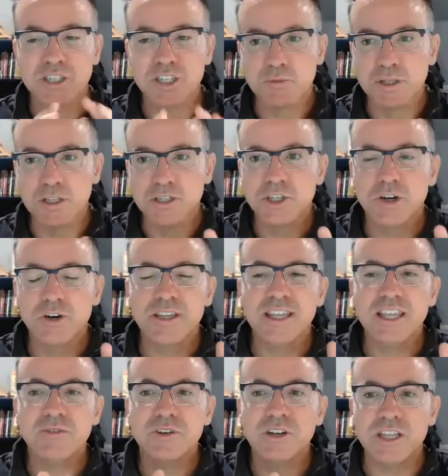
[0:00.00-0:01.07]
to the military,
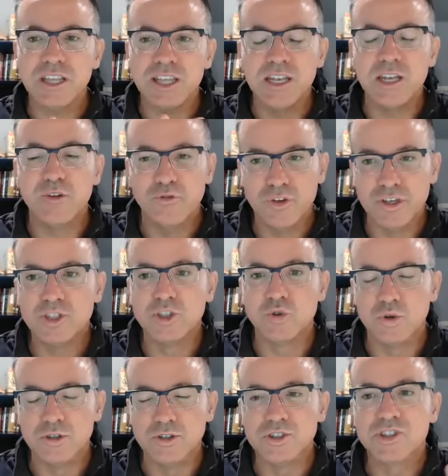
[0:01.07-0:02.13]
even to
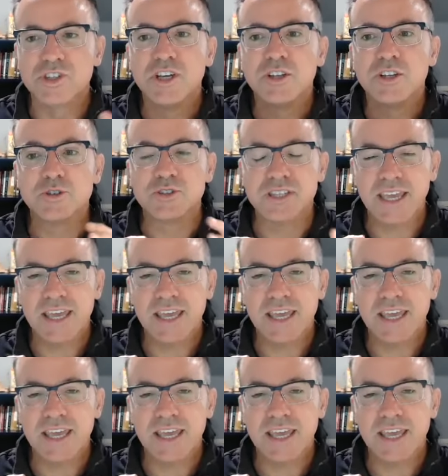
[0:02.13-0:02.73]
individuals, there's